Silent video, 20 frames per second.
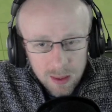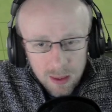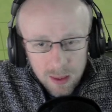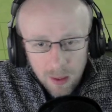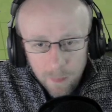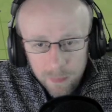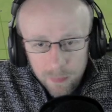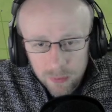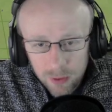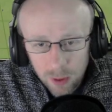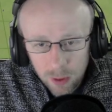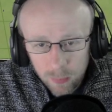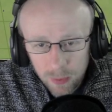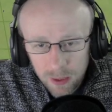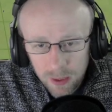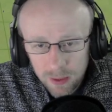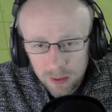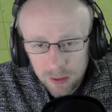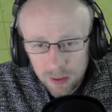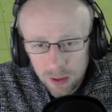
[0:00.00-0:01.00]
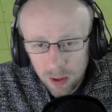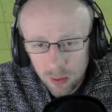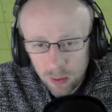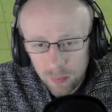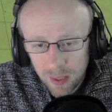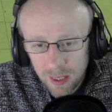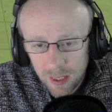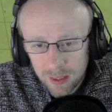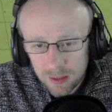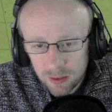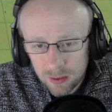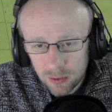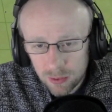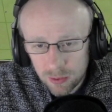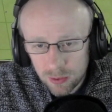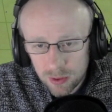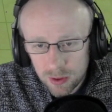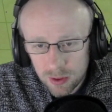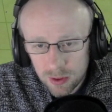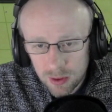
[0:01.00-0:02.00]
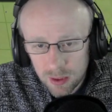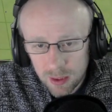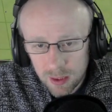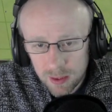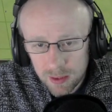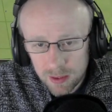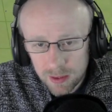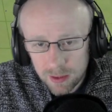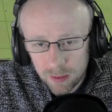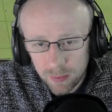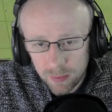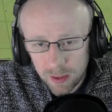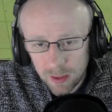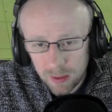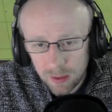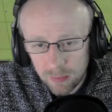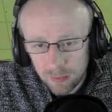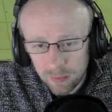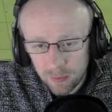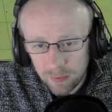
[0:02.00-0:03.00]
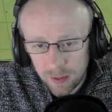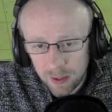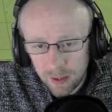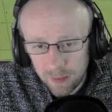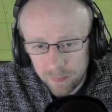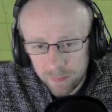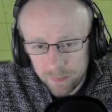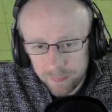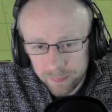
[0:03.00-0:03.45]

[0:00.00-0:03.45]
Probably in the Nomad horse, and he's going to be with him.